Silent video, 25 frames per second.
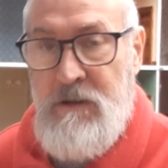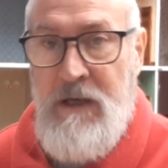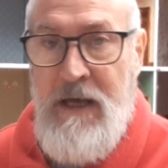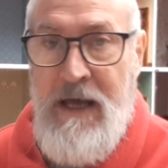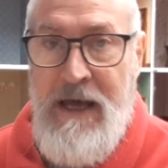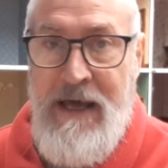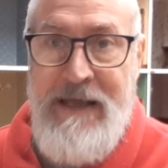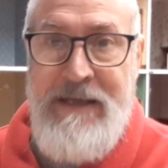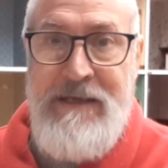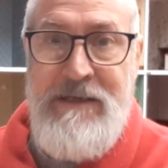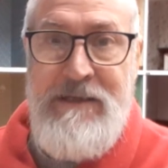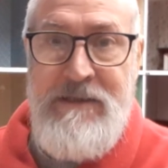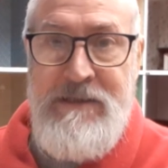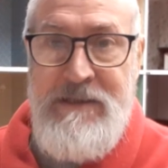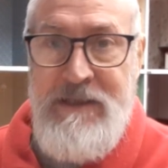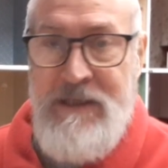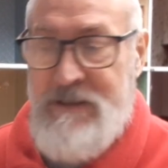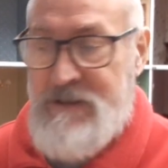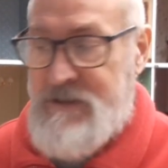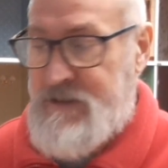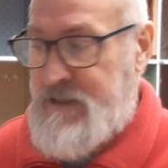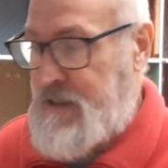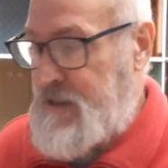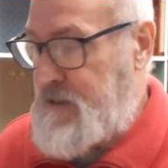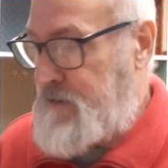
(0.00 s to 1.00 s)
and
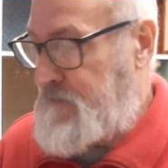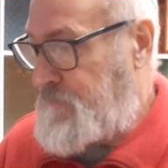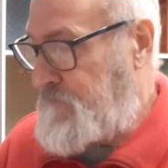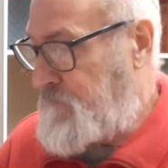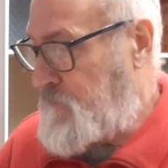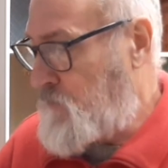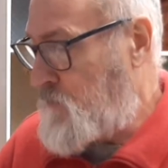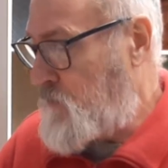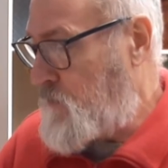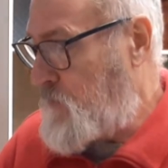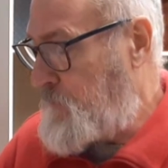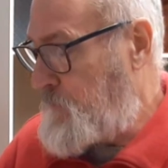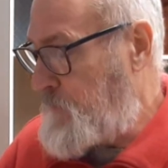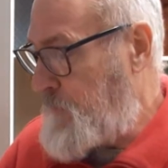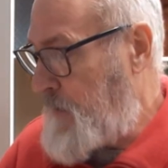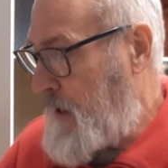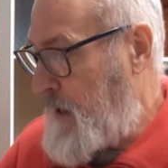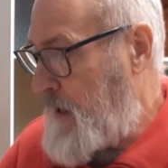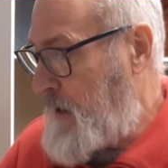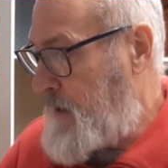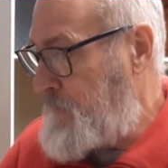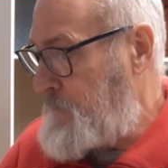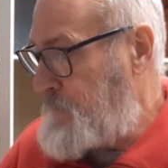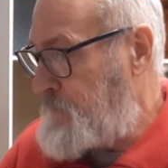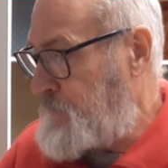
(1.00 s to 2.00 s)
indeed for
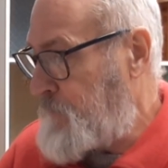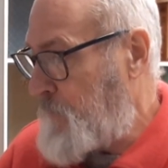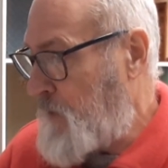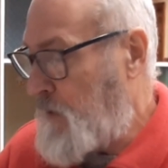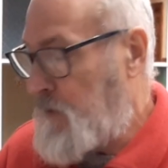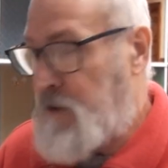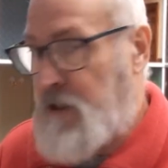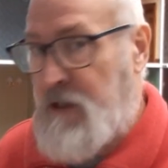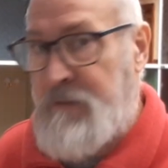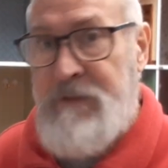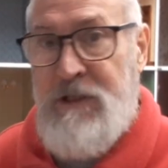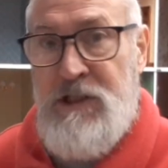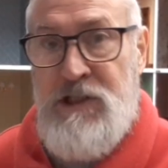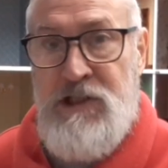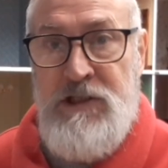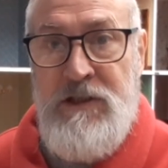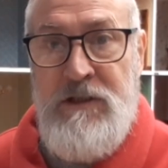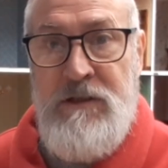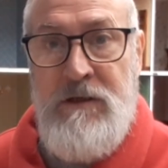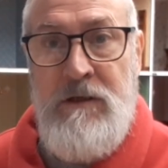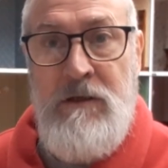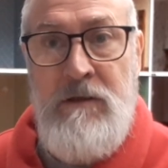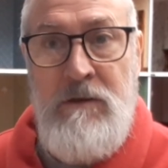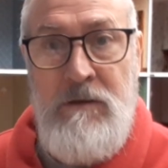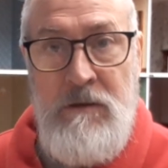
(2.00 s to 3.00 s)

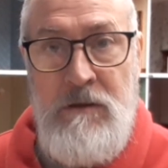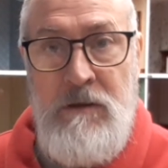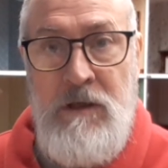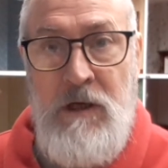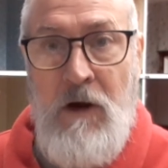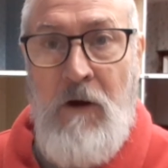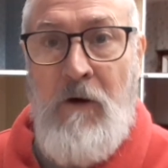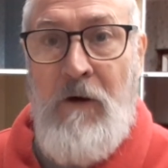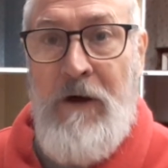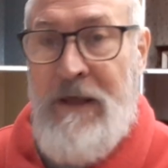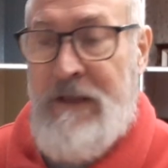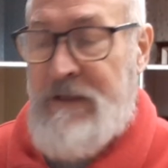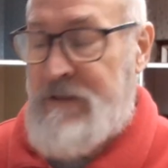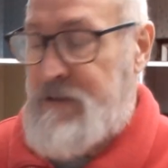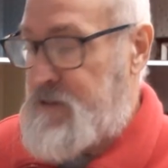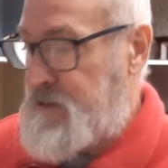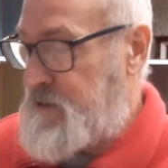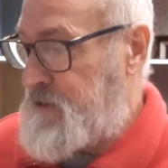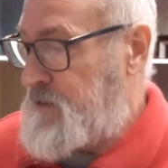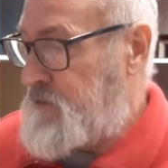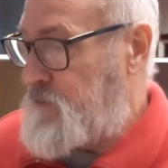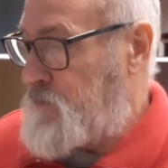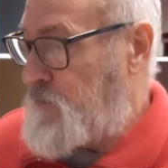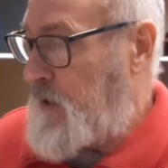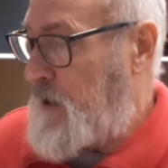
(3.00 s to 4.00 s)
commission
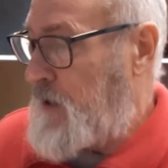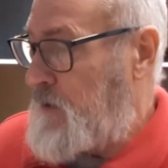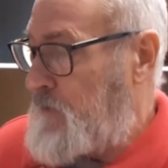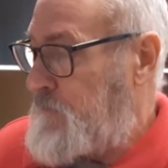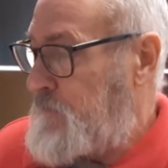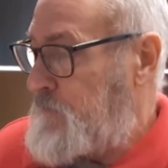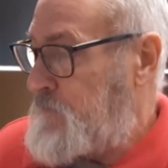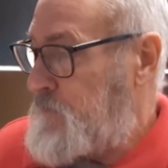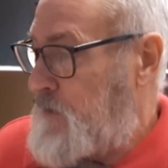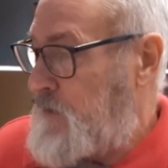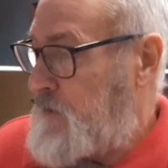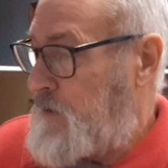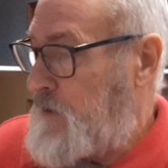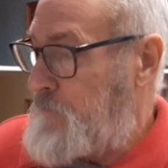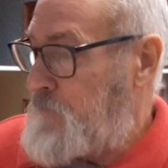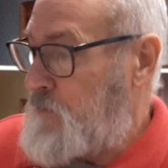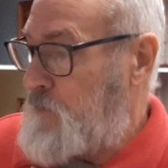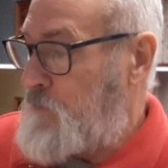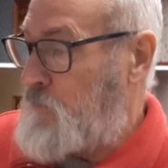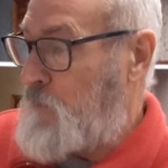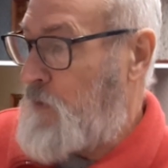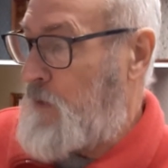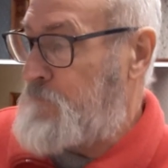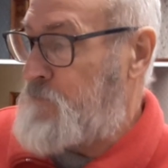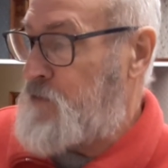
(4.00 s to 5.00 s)
clients as well that
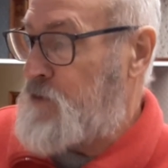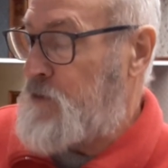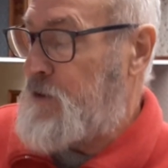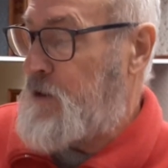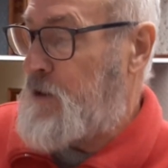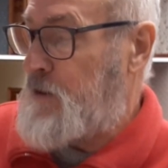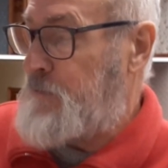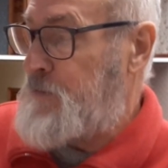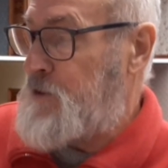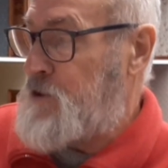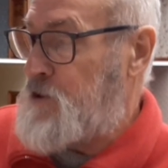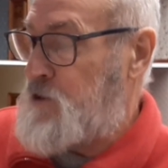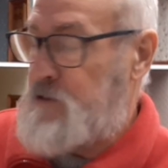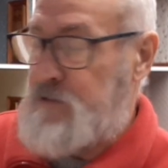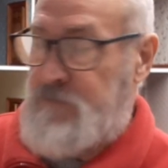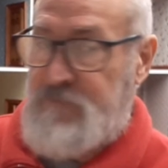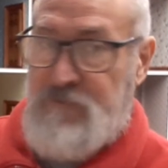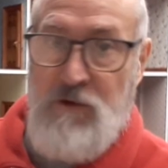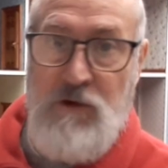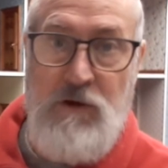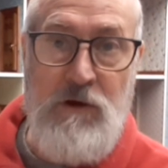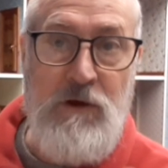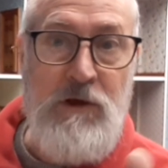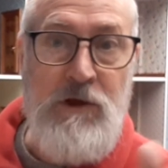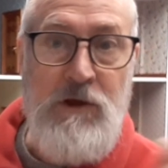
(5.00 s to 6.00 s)
I'm doing commissions
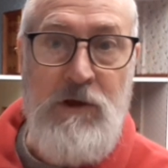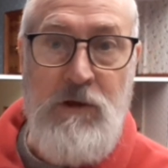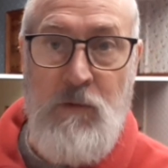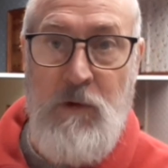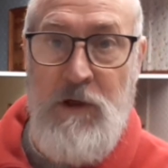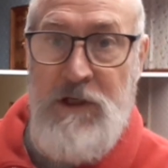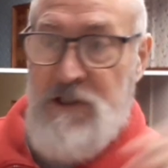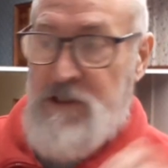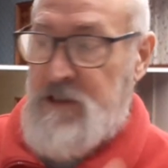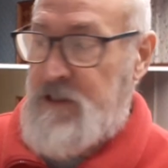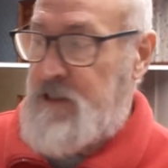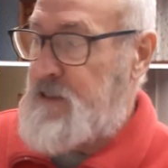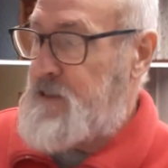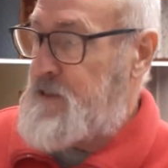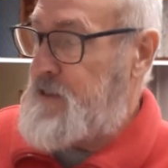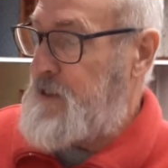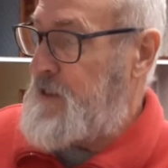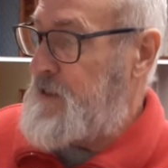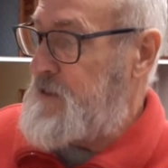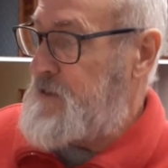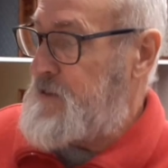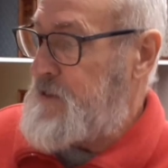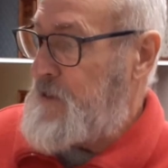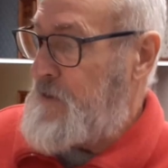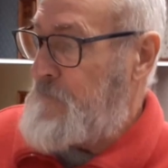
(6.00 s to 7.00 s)
for, which this
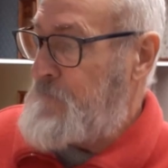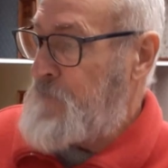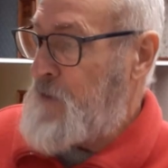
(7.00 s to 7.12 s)
is.